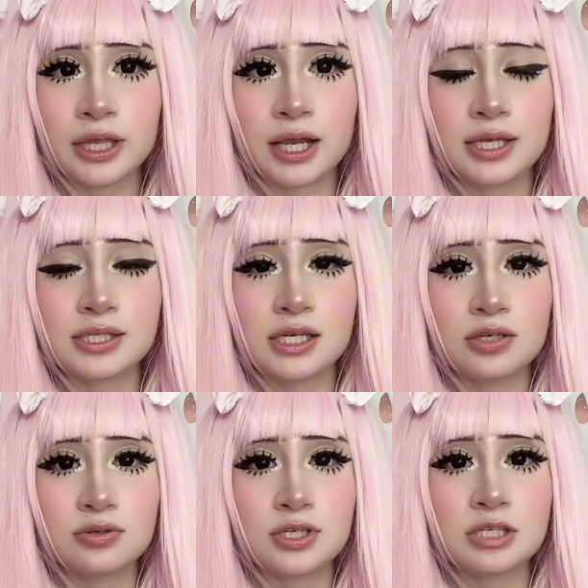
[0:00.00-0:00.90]
Like I did
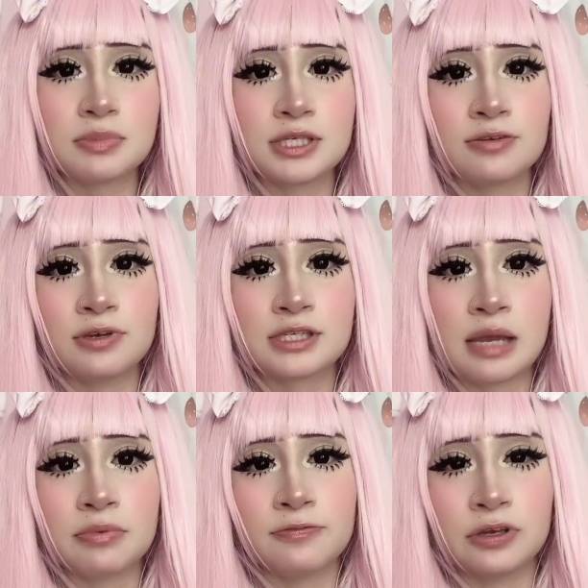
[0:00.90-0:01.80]
use a specific
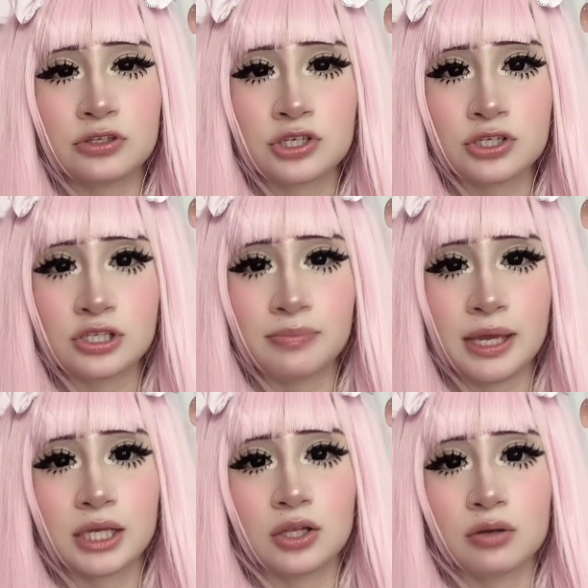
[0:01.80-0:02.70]
type of filter to
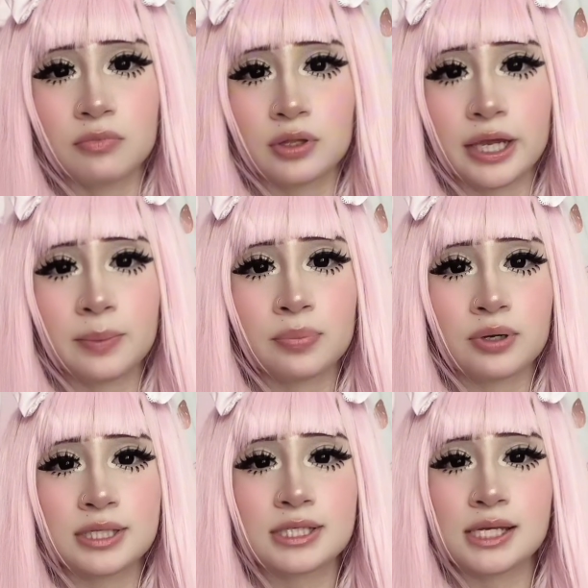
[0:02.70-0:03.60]
make it look more like
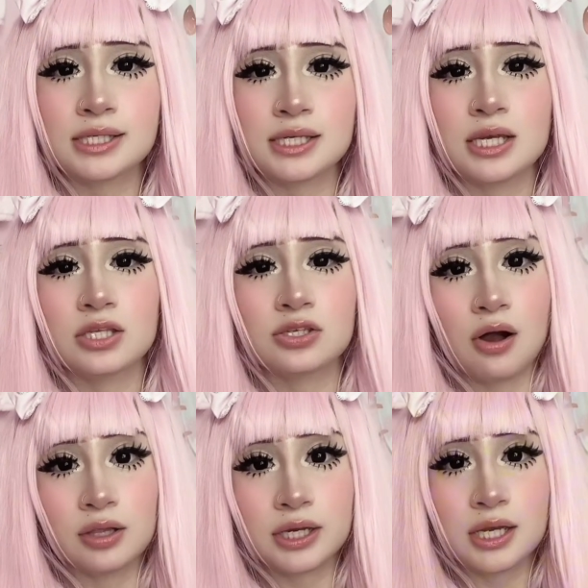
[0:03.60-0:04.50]
princessy and
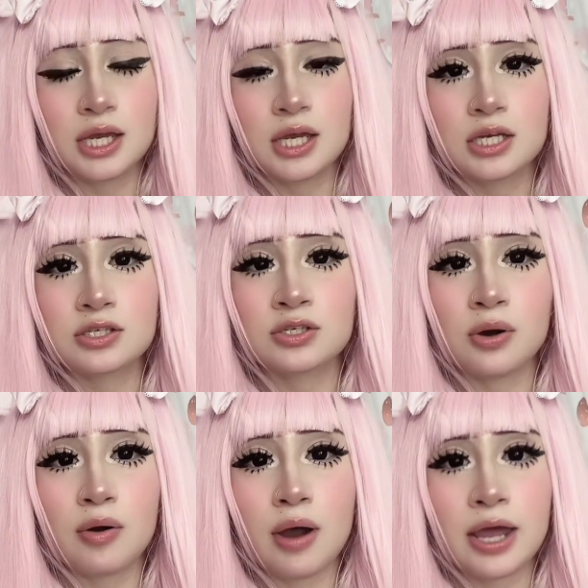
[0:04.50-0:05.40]
dolly.
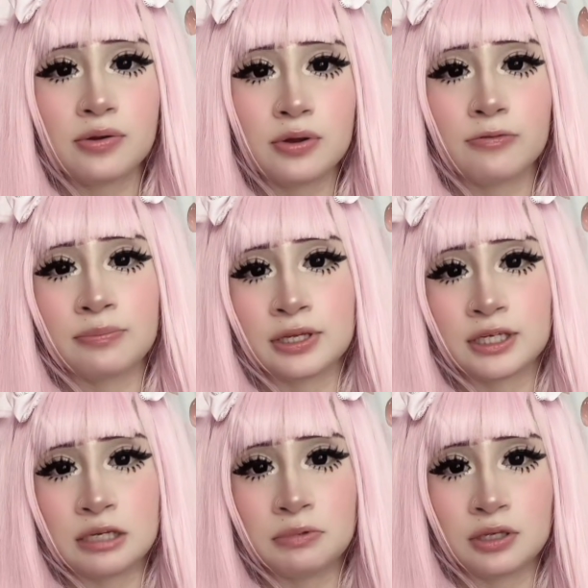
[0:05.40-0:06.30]
So I don't know if I'm gonna
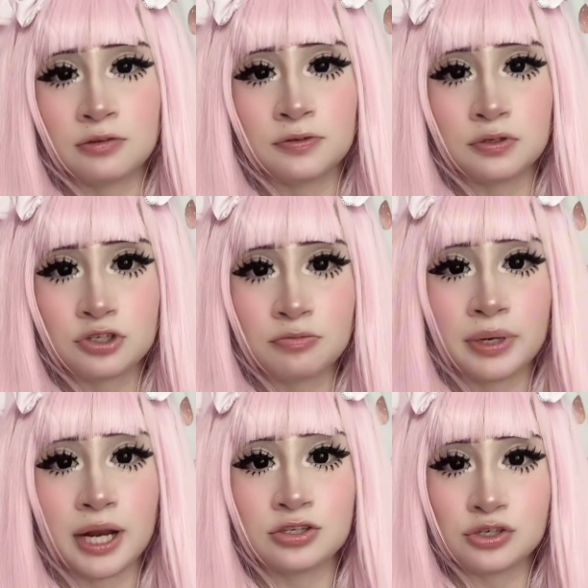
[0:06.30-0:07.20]
keep it in the future,
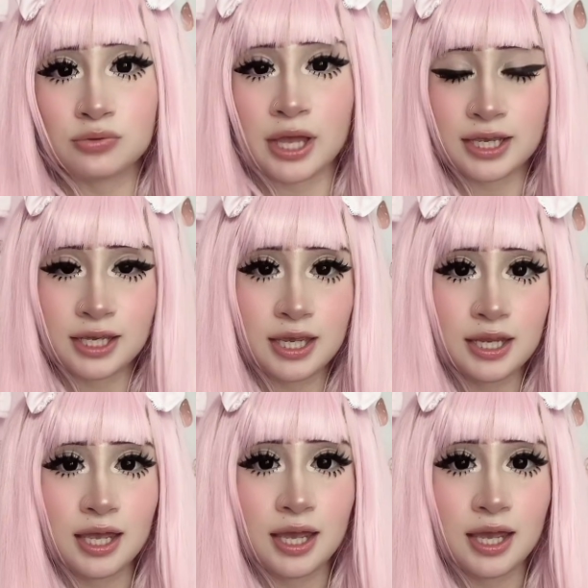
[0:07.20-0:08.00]
but I do like it.